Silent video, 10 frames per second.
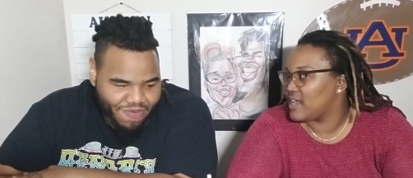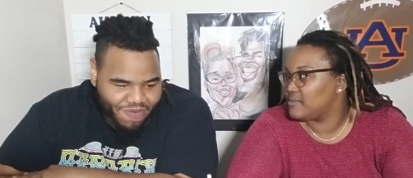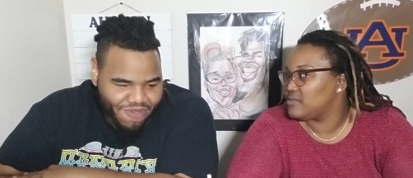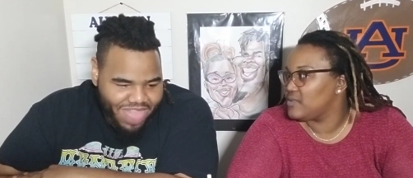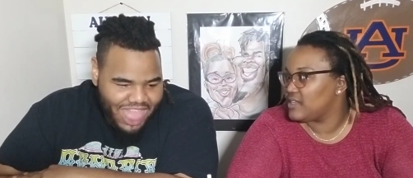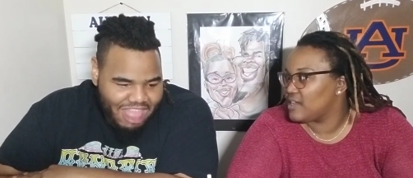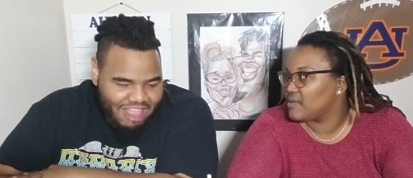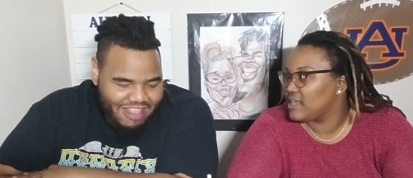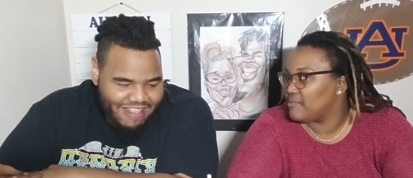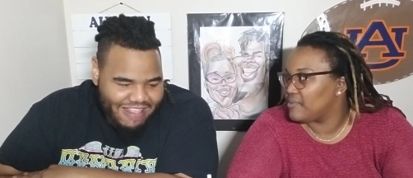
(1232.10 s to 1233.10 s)
Speaker 1: came to the
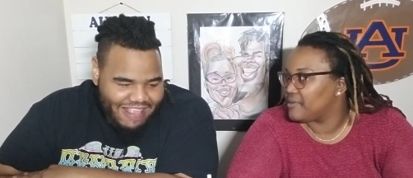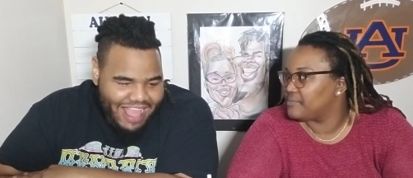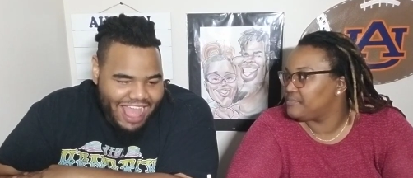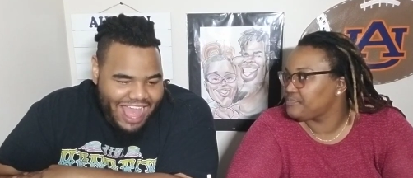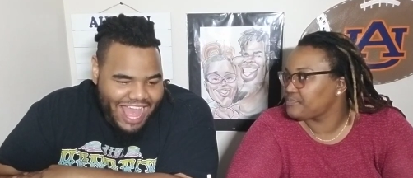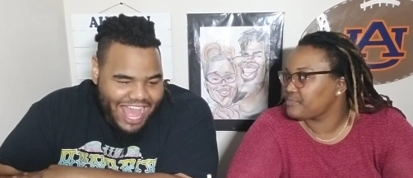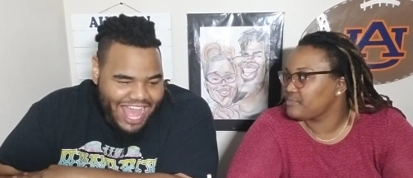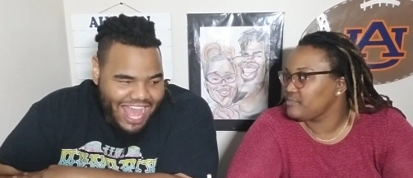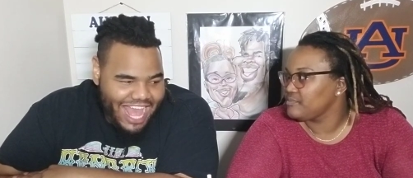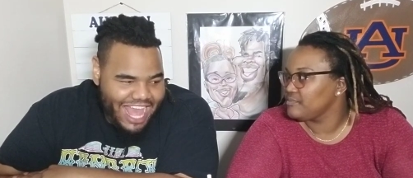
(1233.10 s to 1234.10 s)
window, keep it.
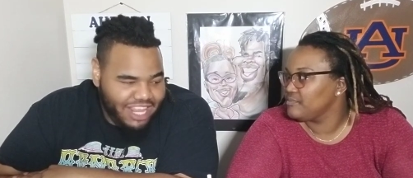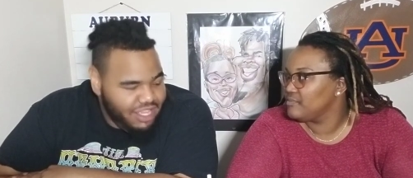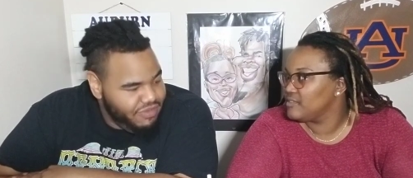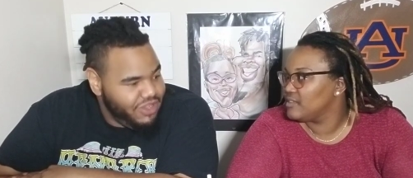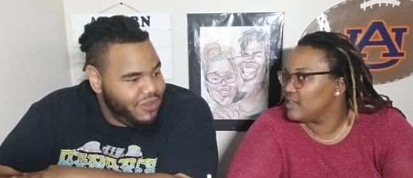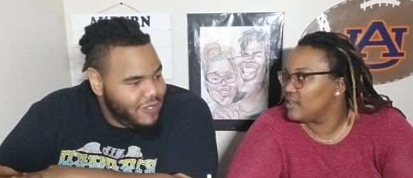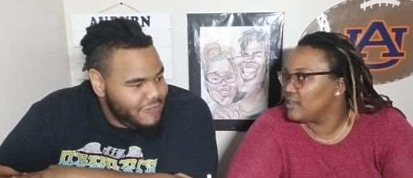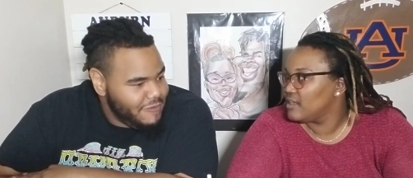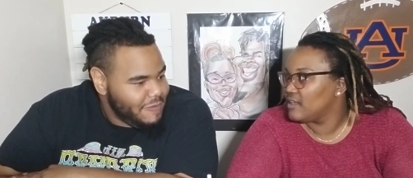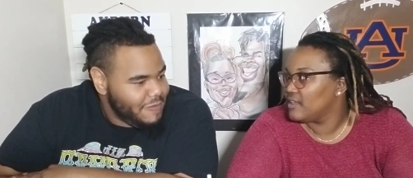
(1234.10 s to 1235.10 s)
Speaker 2: Ah, I love you though.
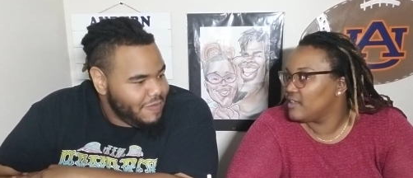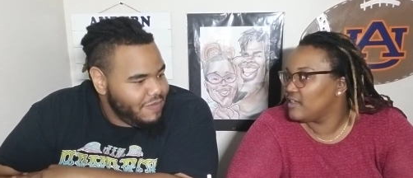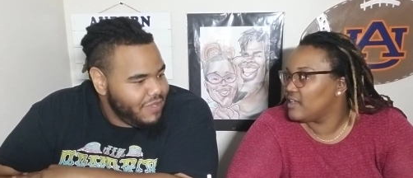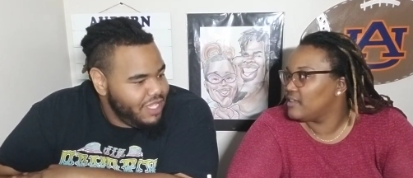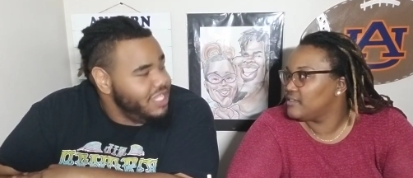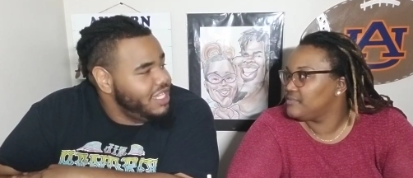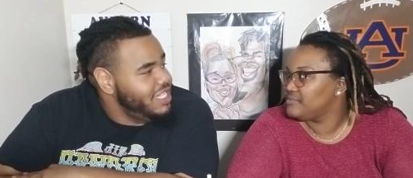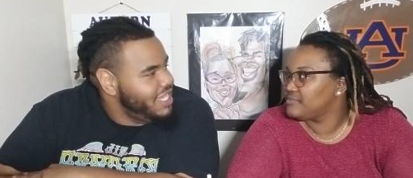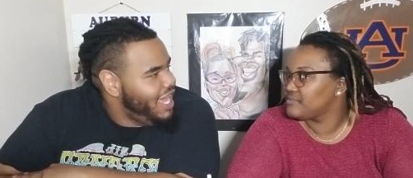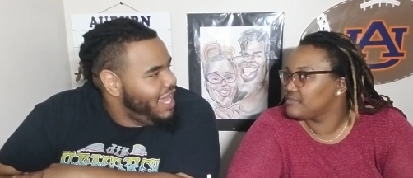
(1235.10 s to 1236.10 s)
Is it
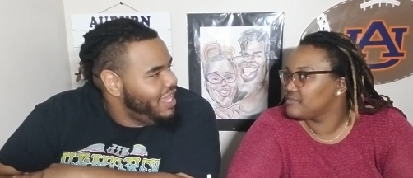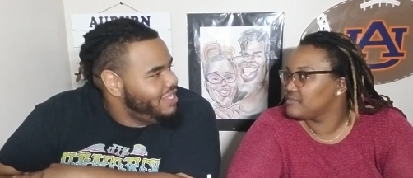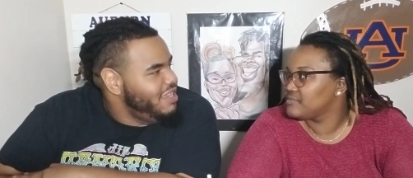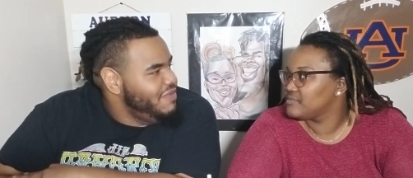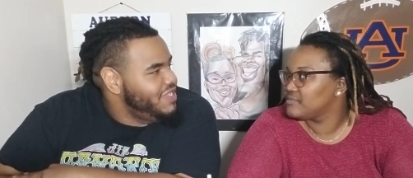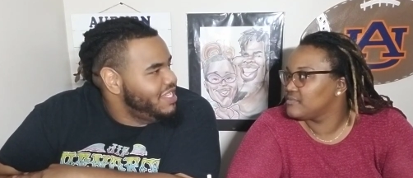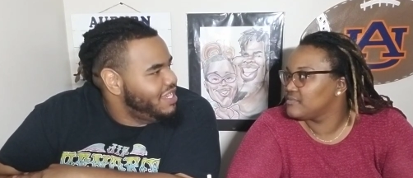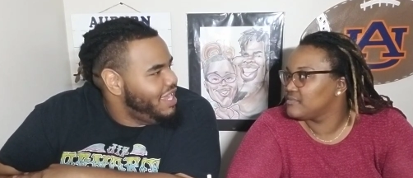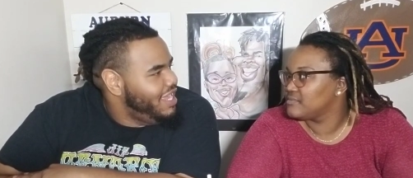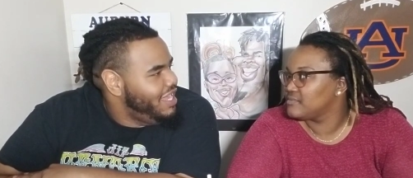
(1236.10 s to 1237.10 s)
good or not? Tell them it's good or
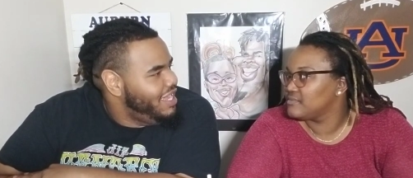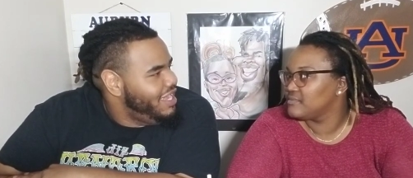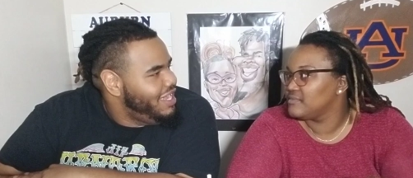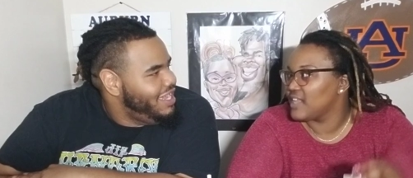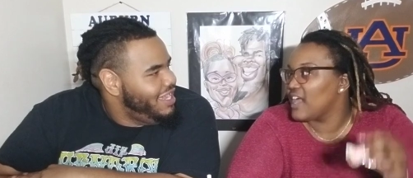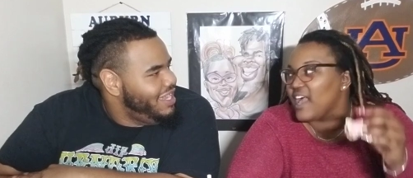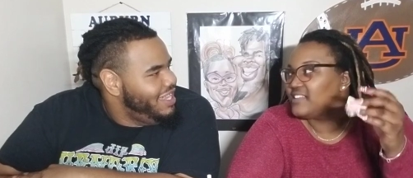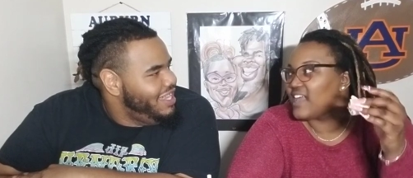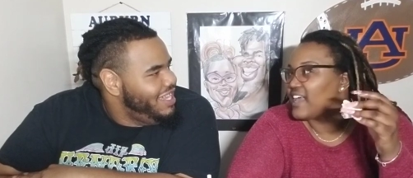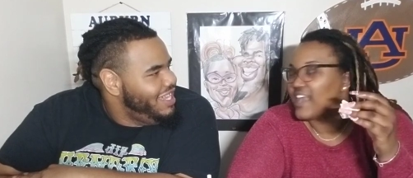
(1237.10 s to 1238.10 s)
not.
Speaker 1: I
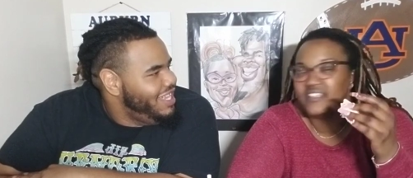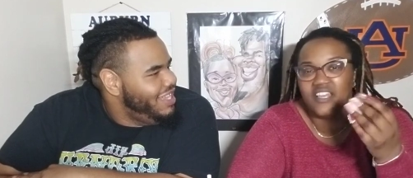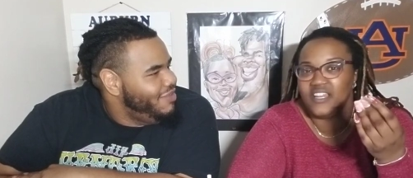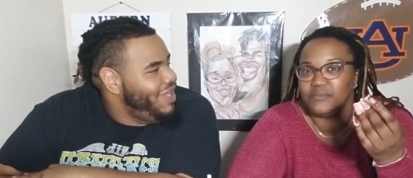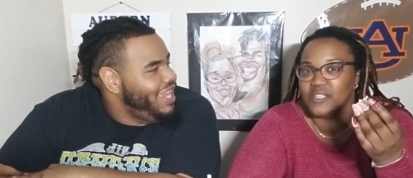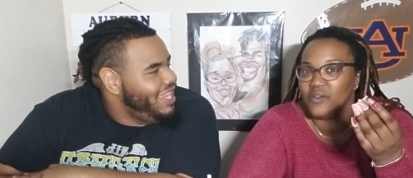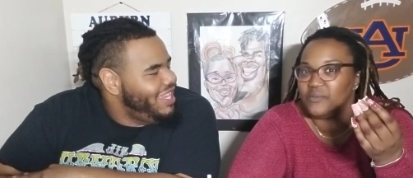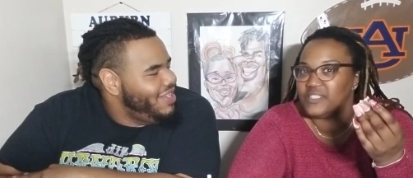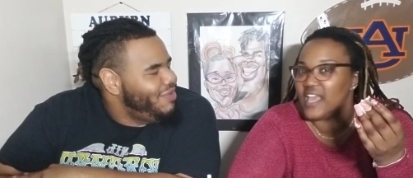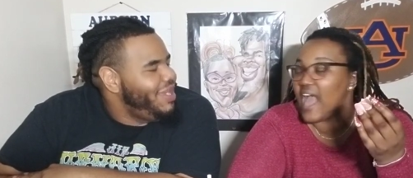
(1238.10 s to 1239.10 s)
can't. I can't tell. I'm so
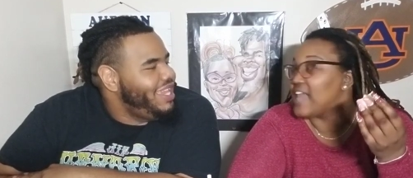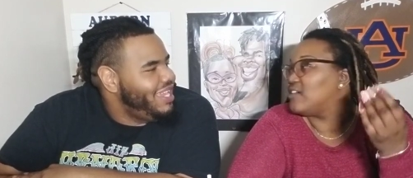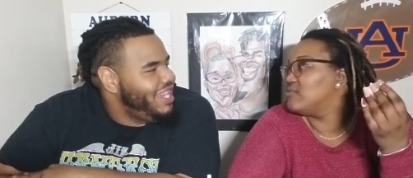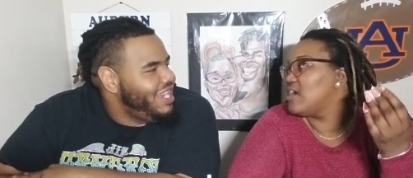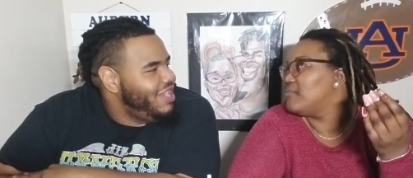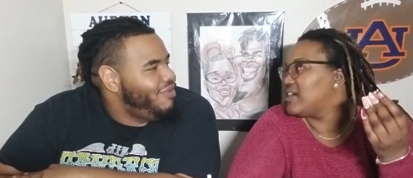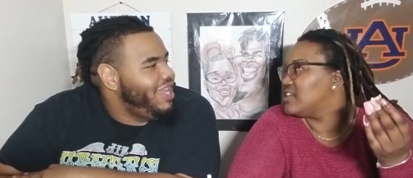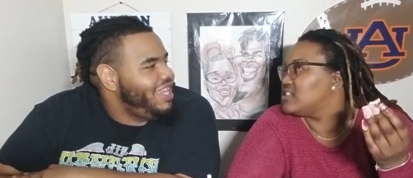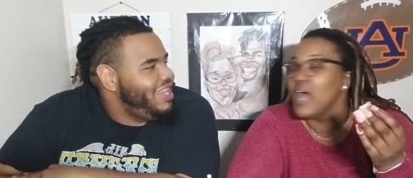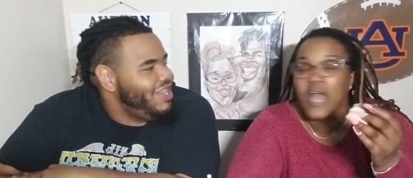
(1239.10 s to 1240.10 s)
it, upset. I don't know. But
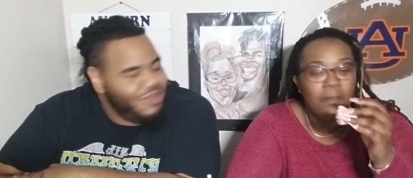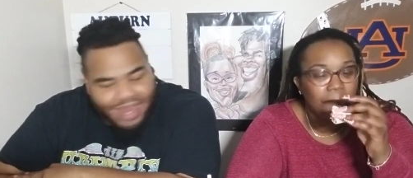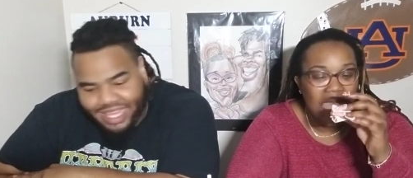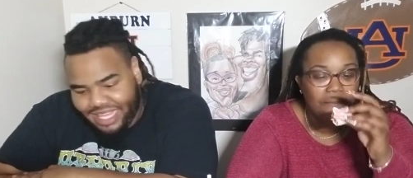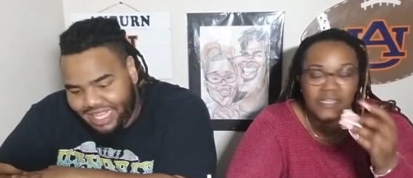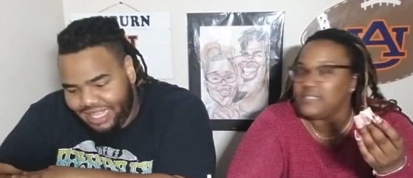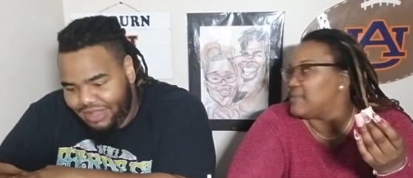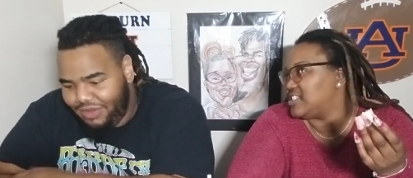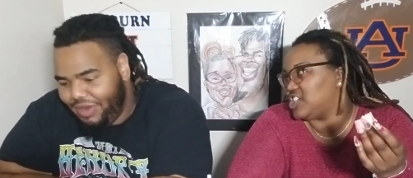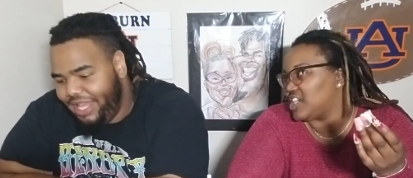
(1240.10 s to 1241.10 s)
rank it, rank I'm missing
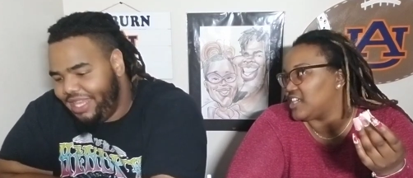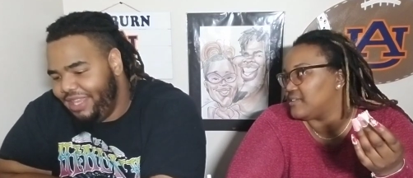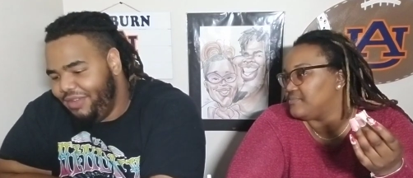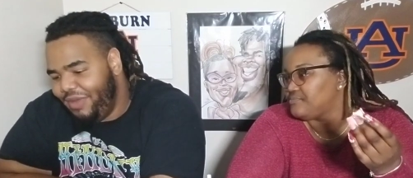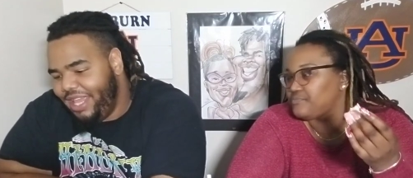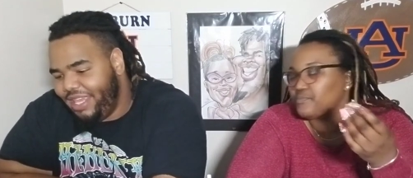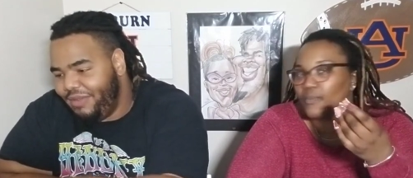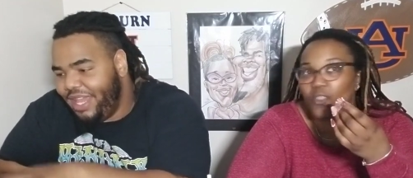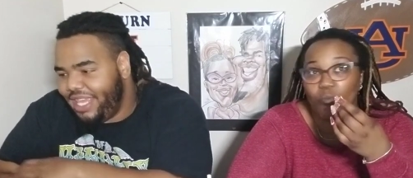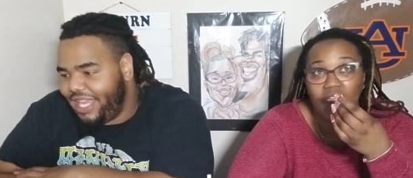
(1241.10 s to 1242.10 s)
my chicken. Rank it. Rank it.
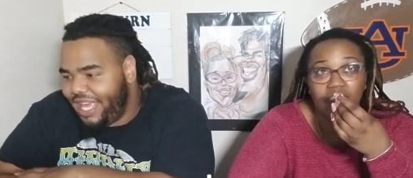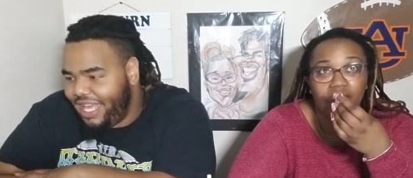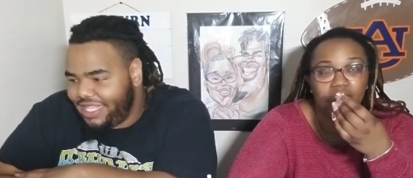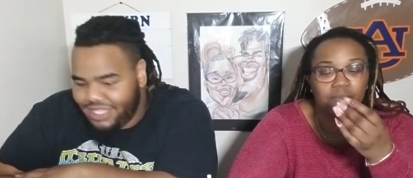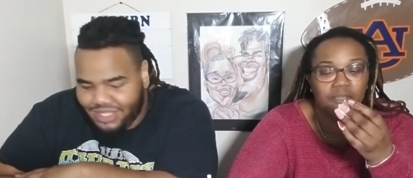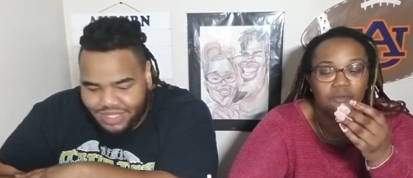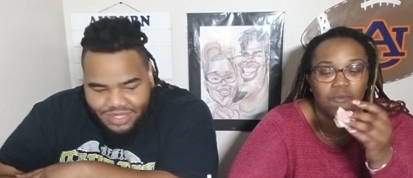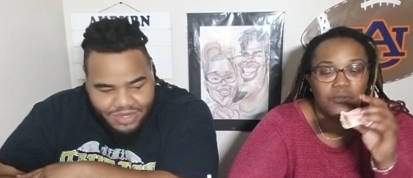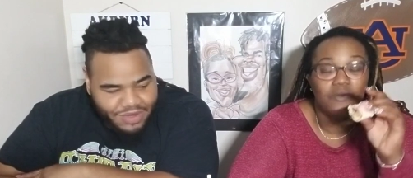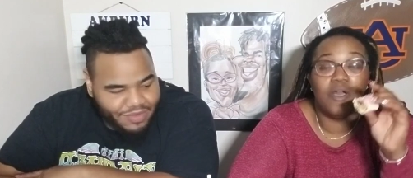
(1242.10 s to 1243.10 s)
Rank it. Rank it. Let me get
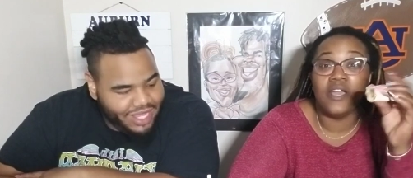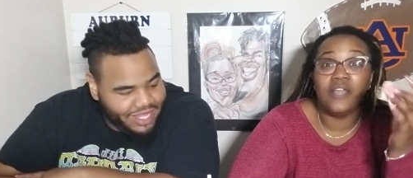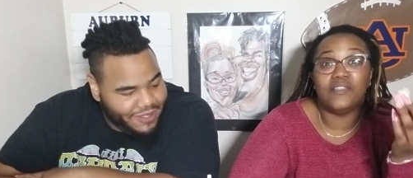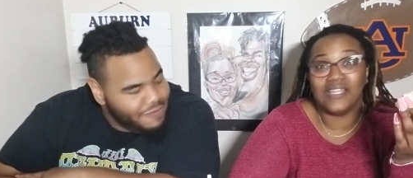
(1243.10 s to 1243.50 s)
one more. Rank it.